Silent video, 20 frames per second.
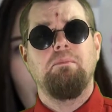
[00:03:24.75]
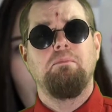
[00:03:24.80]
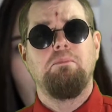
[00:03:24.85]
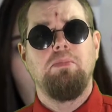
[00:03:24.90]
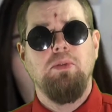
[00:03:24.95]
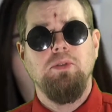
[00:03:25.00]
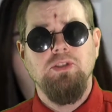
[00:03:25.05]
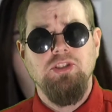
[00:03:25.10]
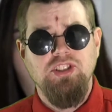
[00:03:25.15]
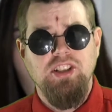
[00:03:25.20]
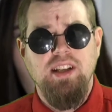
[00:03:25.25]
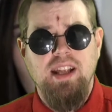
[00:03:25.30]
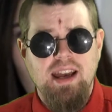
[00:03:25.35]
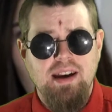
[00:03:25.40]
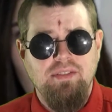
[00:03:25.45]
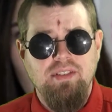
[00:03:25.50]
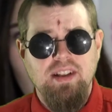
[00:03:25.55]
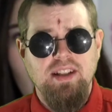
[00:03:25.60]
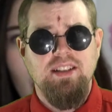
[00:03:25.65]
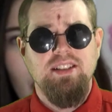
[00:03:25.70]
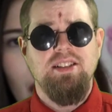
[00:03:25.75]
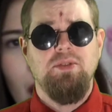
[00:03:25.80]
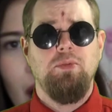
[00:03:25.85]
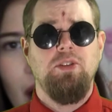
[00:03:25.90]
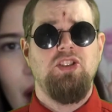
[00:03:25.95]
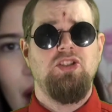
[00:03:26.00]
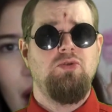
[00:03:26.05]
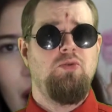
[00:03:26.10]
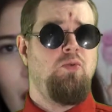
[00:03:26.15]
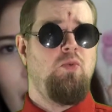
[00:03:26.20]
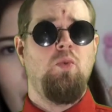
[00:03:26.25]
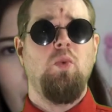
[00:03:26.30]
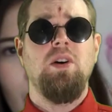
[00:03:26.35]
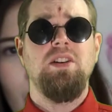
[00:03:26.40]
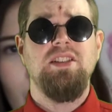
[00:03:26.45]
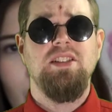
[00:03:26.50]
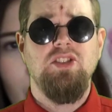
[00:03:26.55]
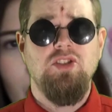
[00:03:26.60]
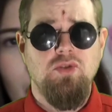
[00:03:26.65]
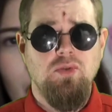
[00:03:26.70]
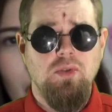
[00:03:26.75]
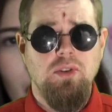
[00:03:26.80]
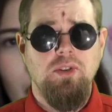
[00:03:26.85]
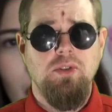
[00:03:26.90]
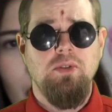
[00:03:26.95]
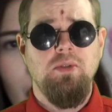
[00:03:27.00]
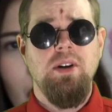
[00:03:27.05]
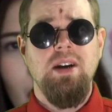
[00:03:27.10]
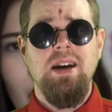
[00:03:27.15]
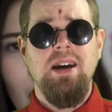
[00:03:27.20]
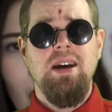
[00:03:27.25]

bullshit evidence, which wasn't true,